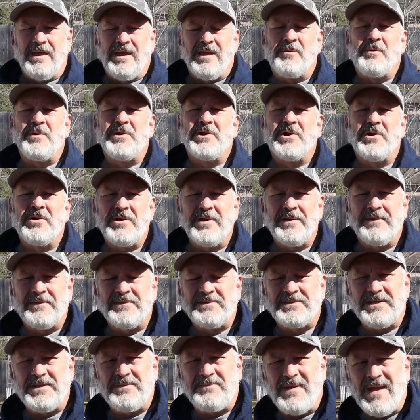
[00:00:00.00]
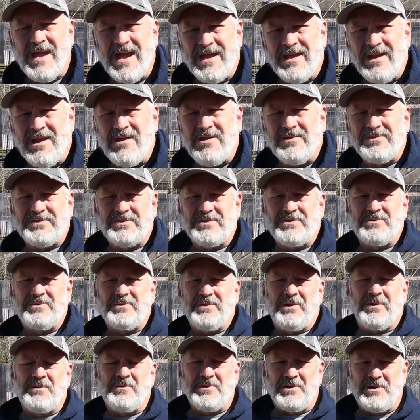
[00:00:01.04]
And when you're looking at the seed packet
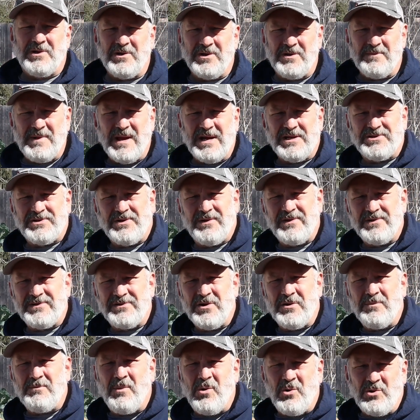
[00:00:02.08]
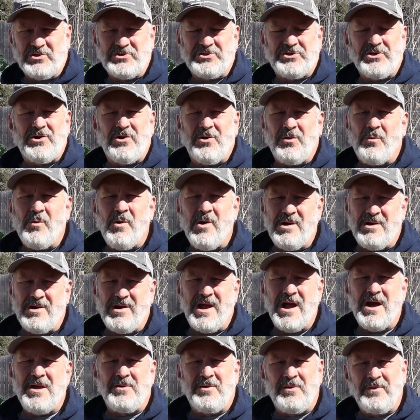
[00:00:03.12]
also, you want to look and make sure there's no moisture or
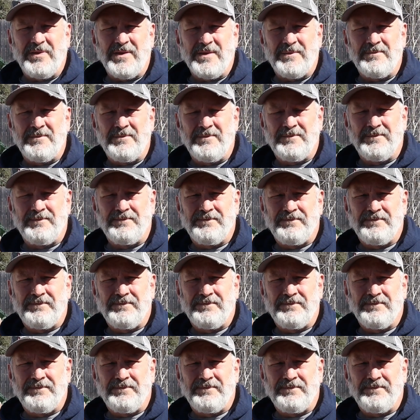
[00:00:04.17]
water got on them.